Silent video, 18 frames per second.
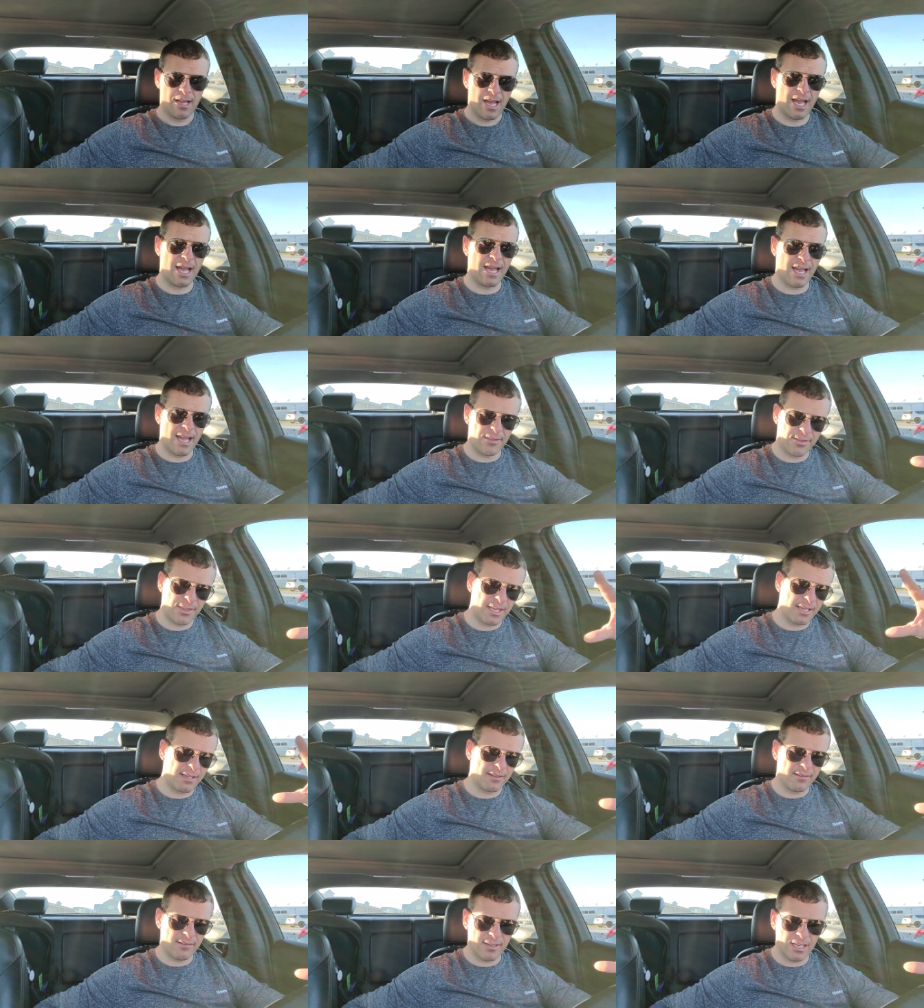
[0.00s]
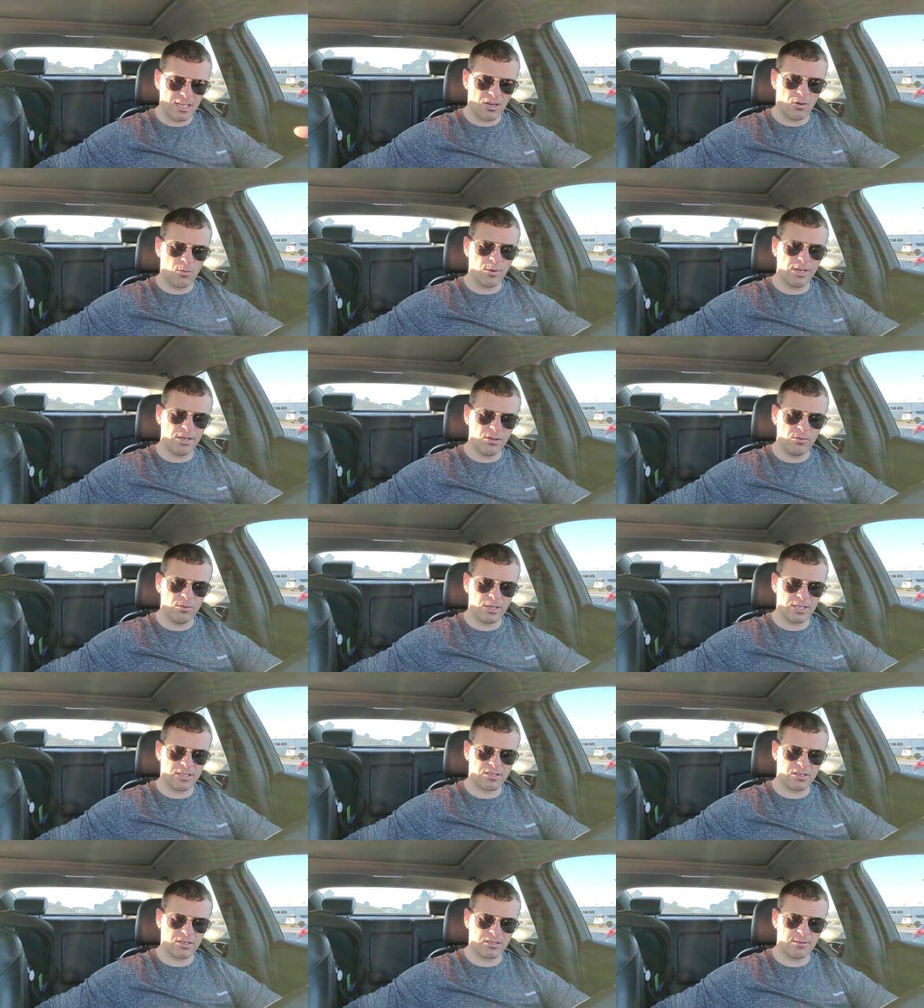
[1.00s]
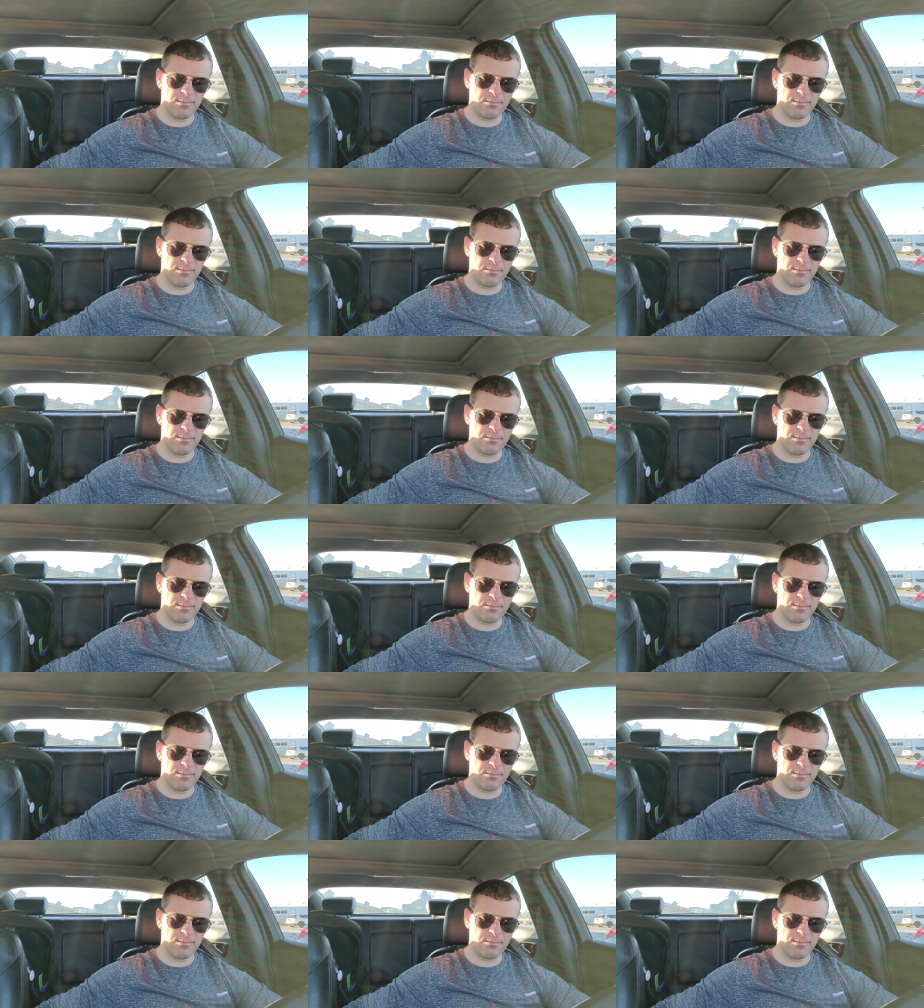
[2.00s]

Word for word: I, I think you know, we knew what it took